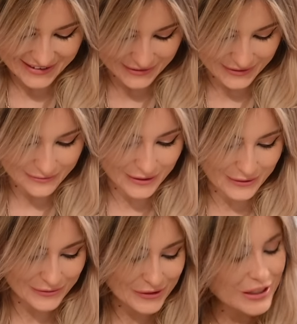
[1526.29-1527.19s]
So I'm gonna put it
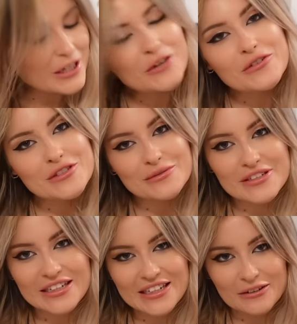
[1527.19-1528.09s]
for
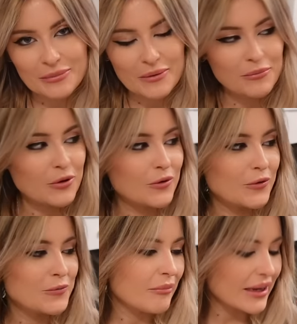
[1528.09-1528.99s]
something a little bit more
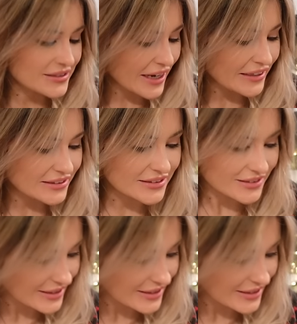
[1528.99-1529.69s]
my taste